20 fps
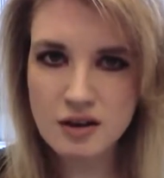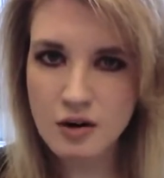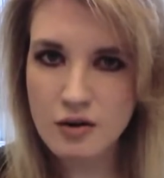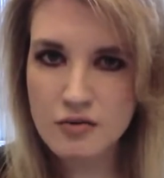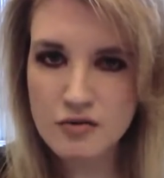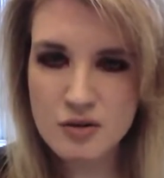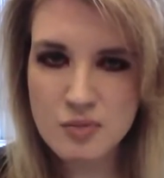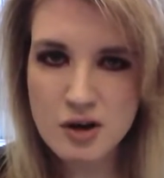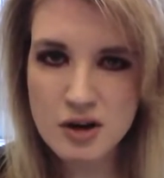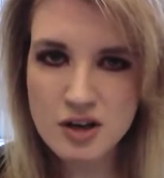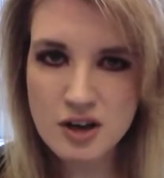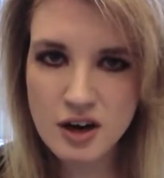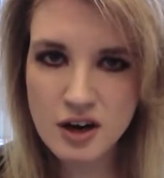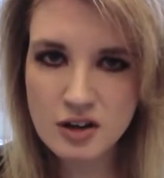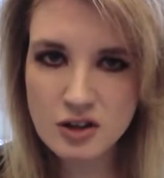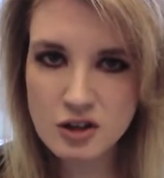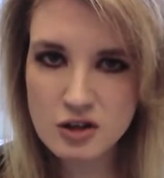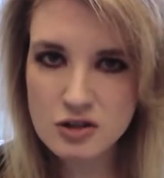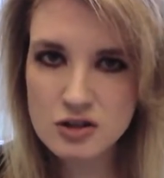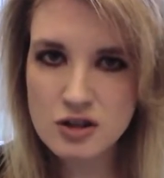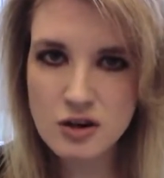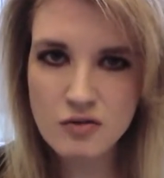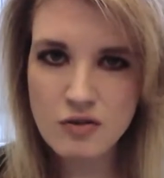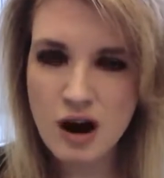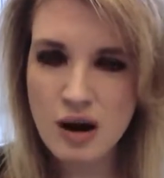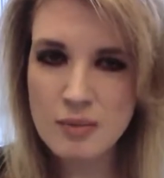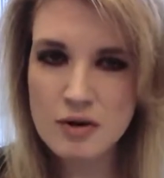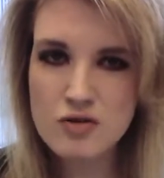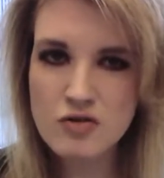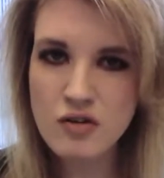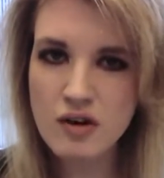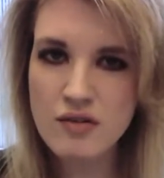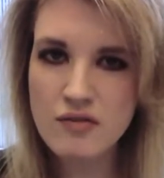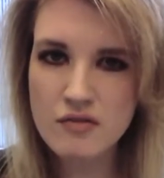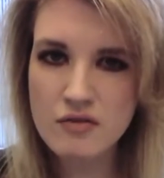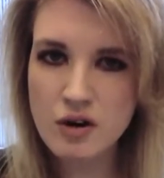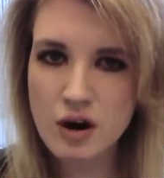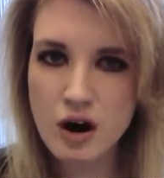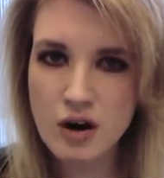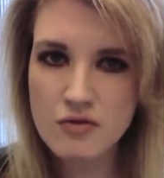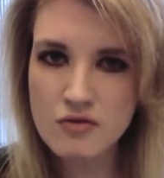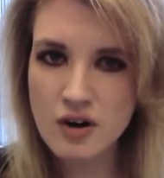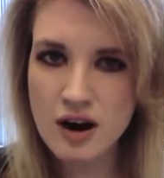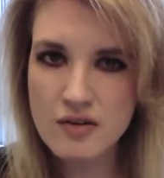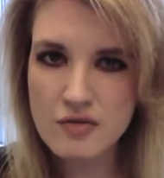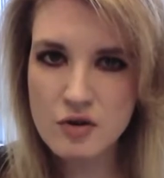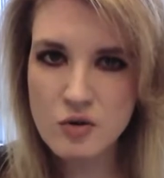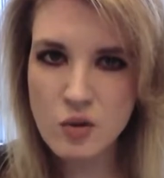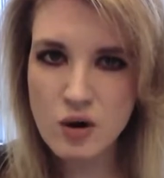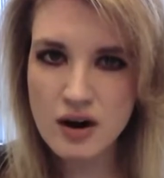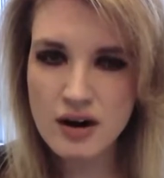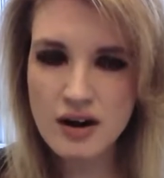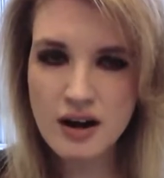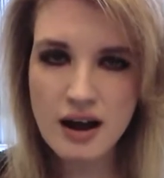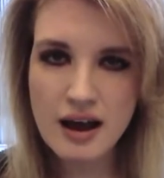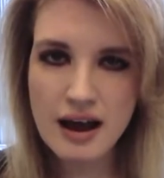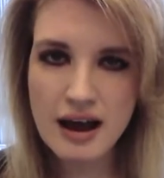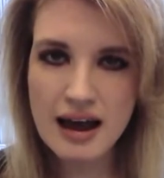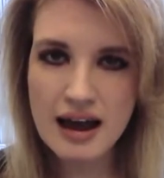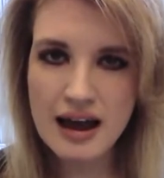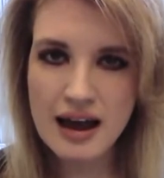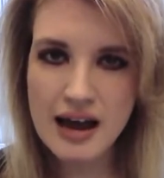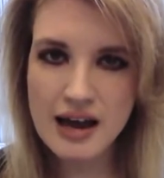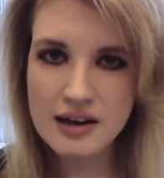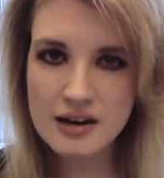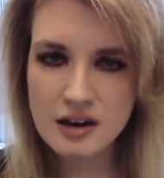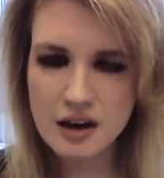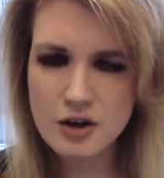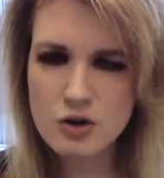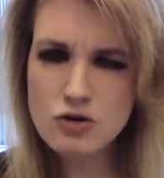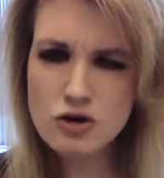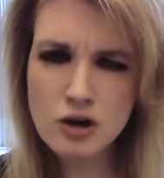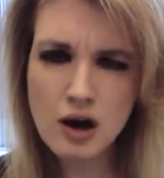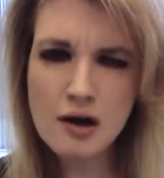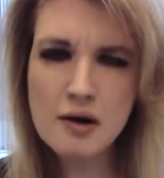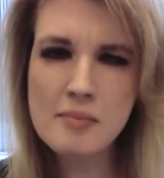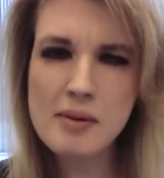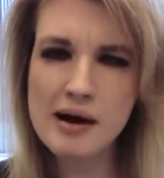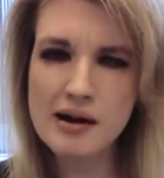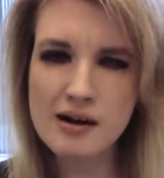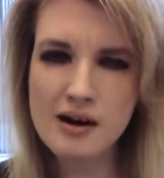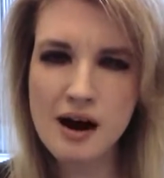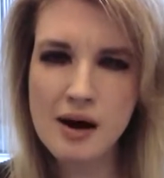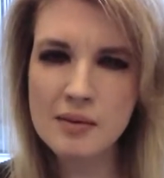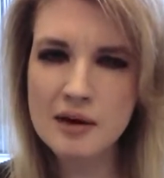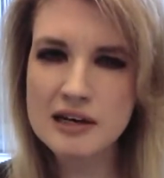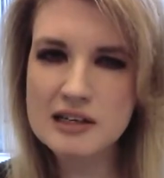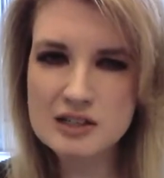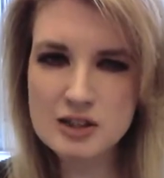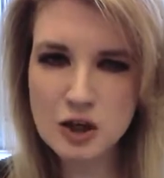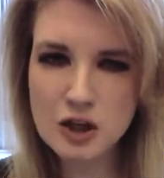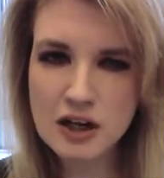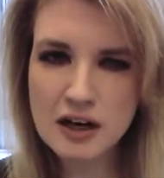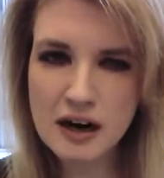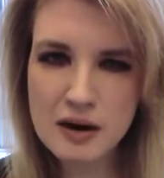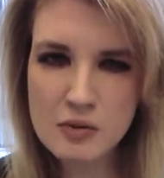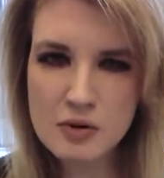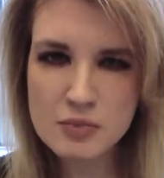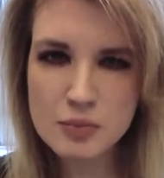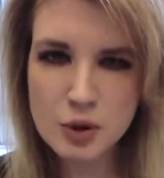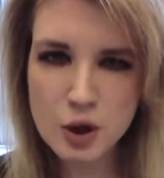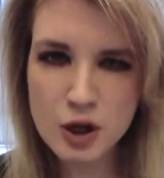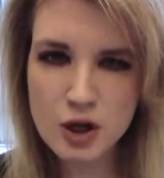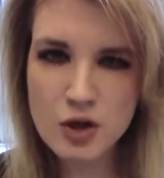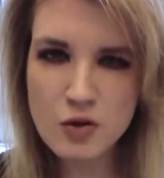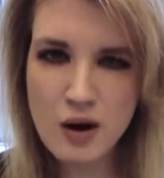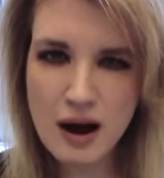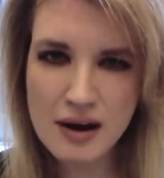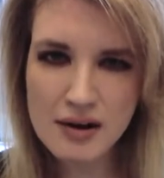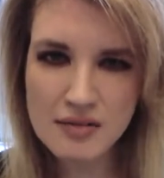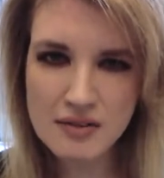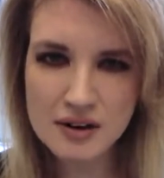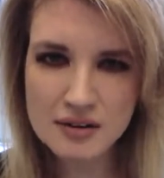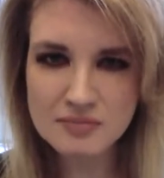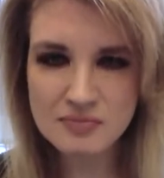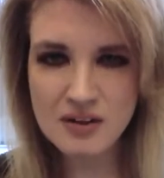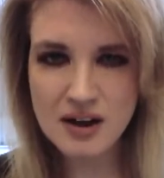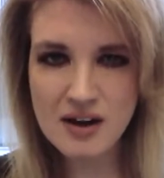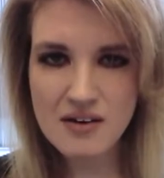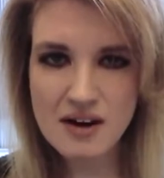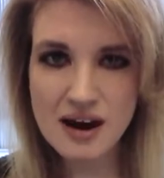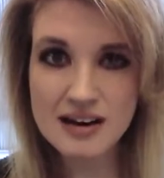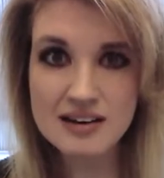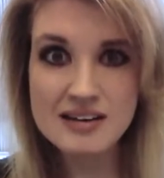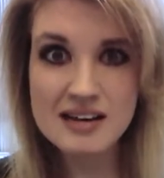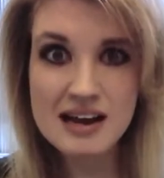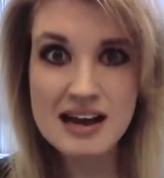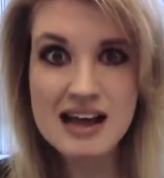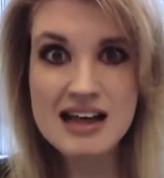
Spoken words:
They're female characters. They're comics are for everyone. And you talk about comics and don't let anyone bully you out of it. All right.